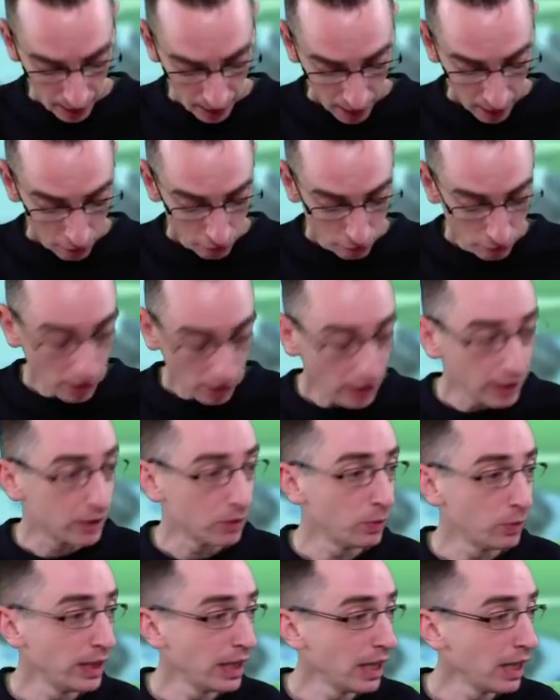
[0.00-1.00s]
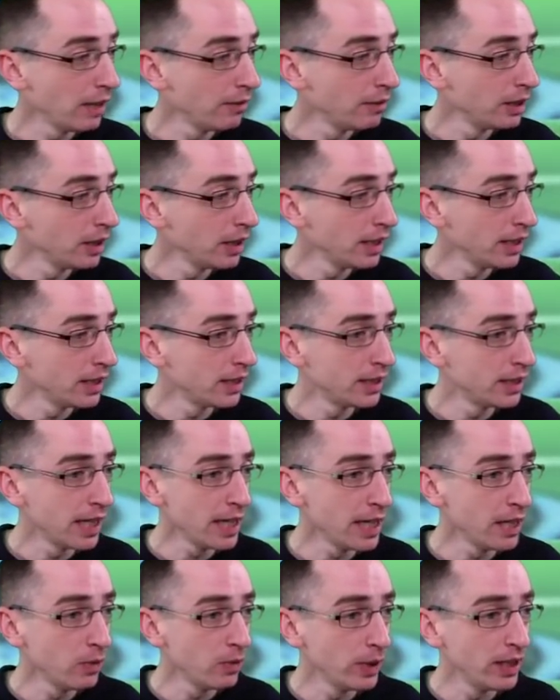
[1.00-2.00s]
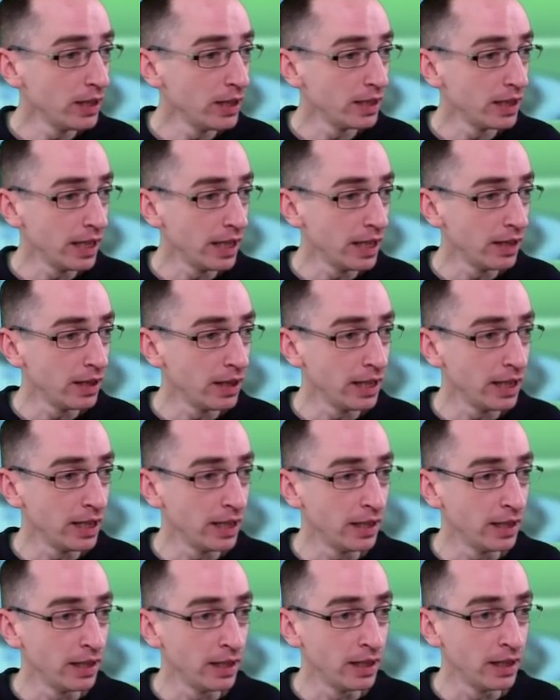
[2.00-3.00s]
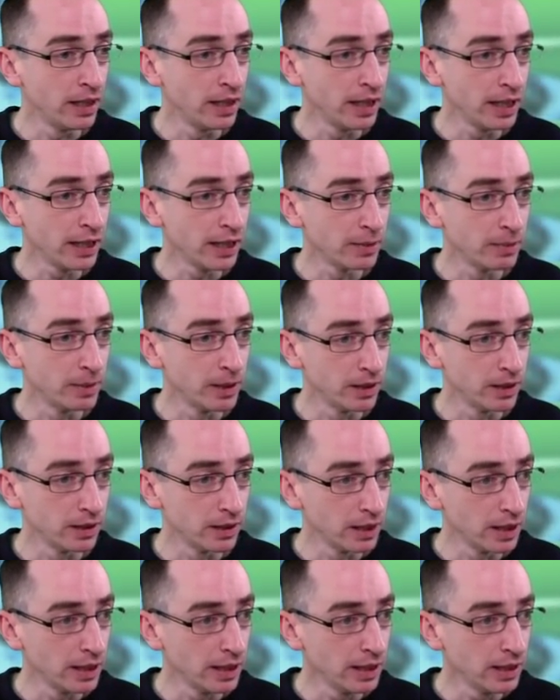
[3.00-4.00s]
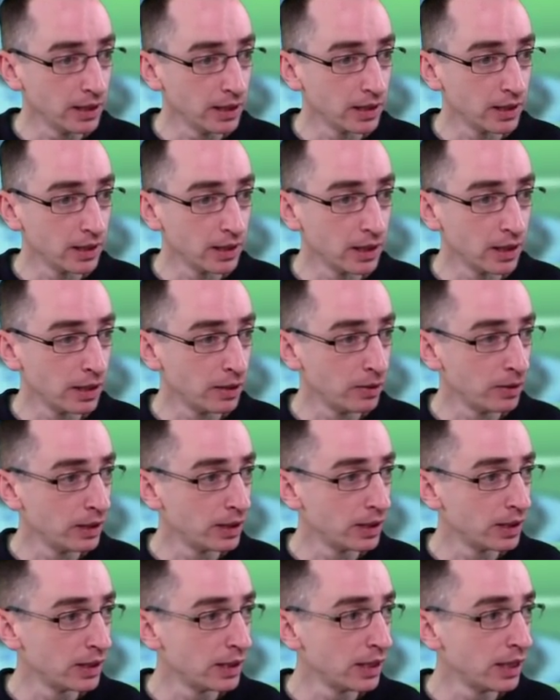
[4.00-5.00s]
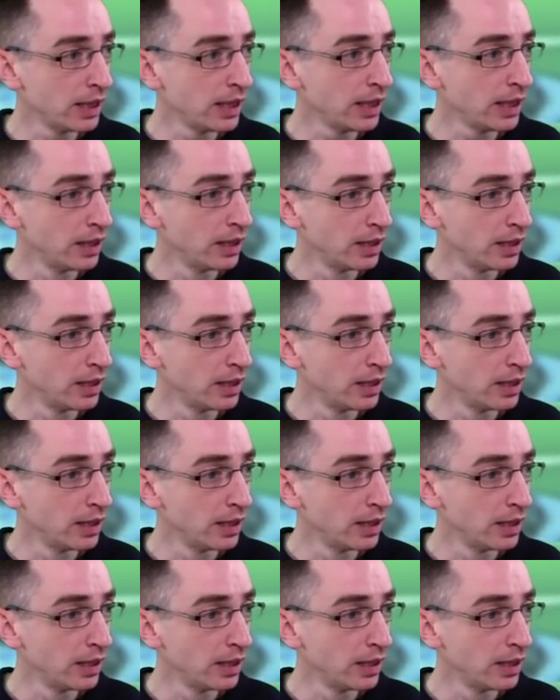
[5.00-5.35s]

Right, we have a nice tailwind here in Expert at least. So let's see.